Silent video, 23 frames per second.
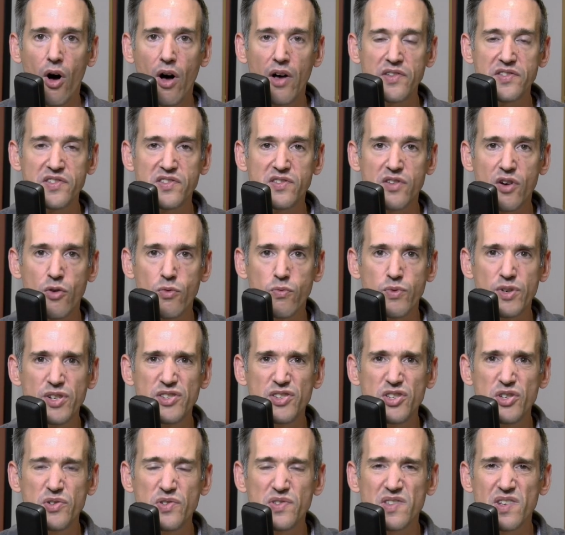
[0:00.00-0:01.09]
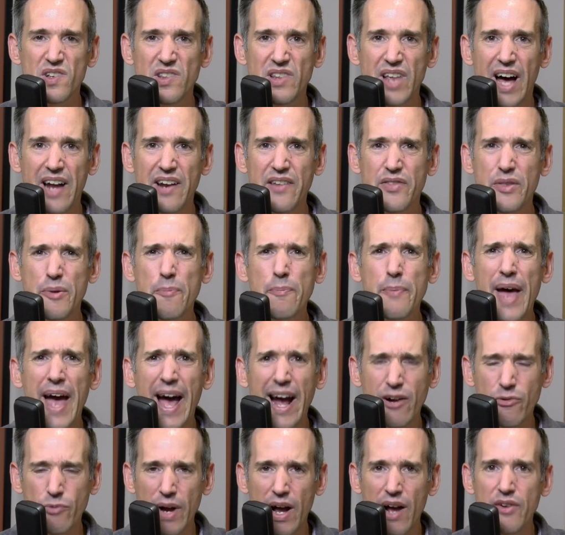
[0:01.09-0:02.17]
also reduce a lot of the
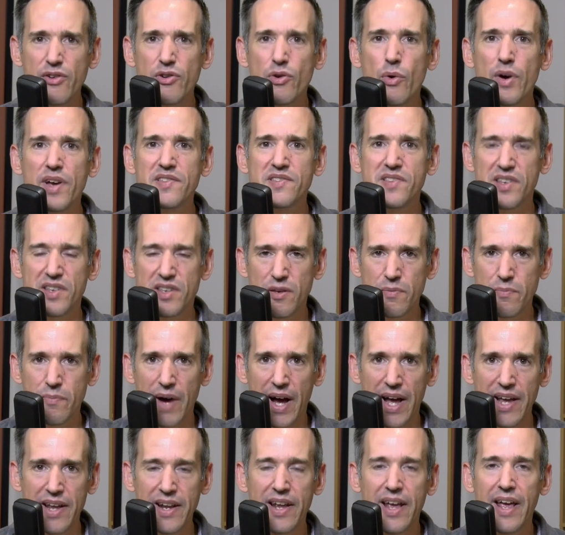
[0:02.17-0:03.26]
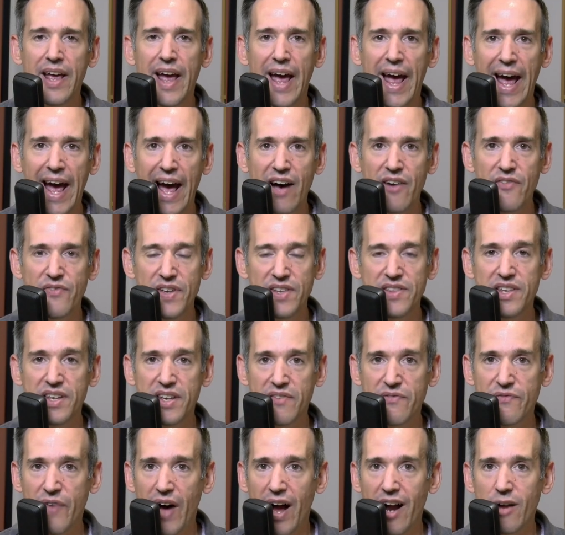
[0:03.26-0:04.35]
background noise that you might have in the
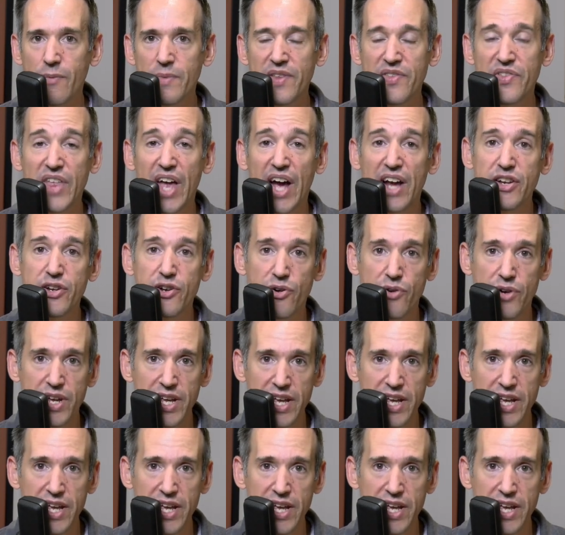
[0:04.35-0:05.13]
environment that you're